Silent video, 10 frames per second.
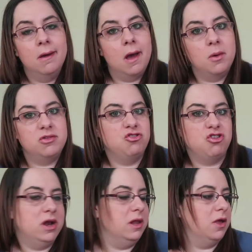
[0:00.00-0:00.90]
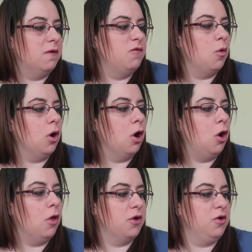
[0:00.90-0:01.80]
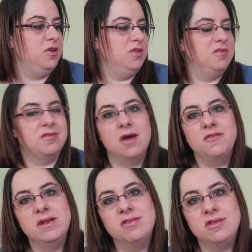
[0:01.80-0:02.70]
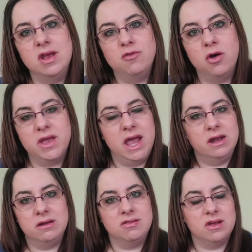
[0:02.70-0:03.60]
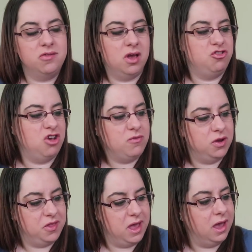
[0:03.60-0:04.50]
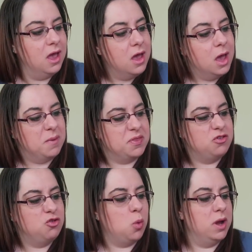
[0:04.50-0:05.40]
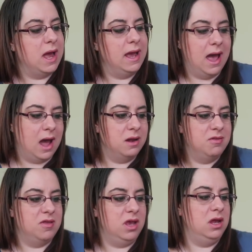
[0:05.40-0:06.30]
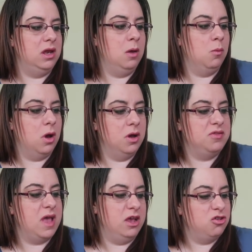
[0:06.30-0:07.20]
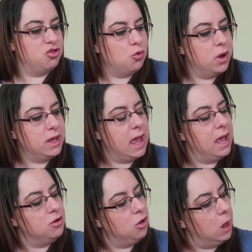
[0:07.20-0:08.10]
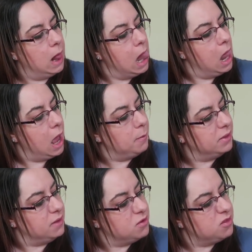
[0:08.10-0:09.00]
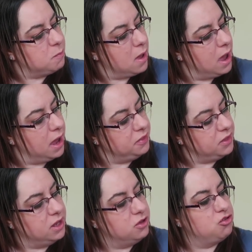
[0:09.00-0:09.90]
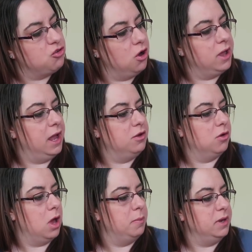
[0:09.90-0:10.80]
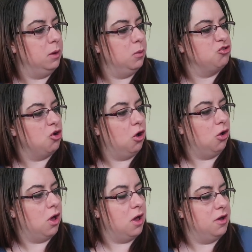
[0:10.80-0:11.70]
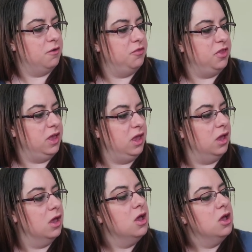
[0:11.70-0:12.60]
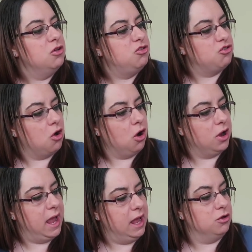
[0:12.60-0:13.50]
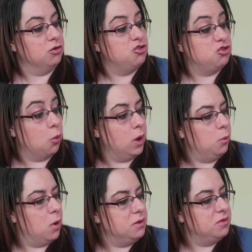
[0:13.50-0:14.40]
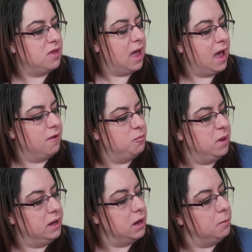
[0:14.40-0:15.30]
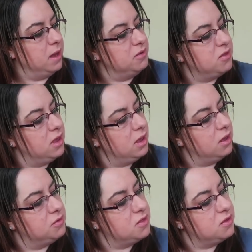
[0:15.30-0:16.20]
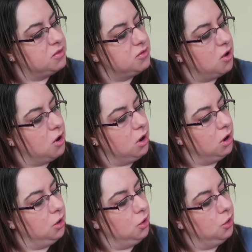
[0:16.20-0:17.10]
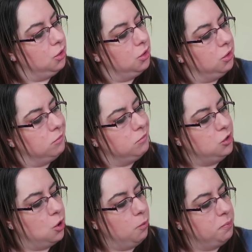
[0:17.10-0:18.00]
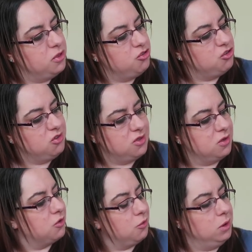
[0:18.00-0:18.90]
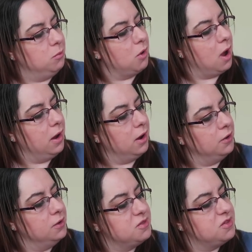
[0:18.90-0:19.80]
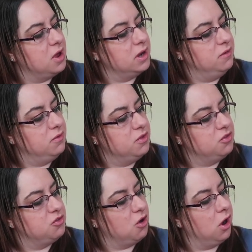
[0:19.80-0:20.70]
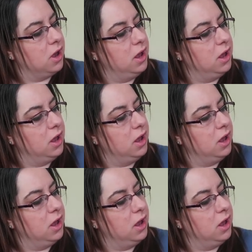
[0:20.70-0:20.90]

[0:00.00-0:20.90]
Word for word: I wasn't trying to look for all the crazy stuff and sniff all the candles and touch everything, but this is one I hadn't seen. It was a soy candle. I believe it's by the Star Candle Company, which all of the Star Candle soy ones have been amazing. Is this Star? Nope, this just says Greenbrier. It's not even the Star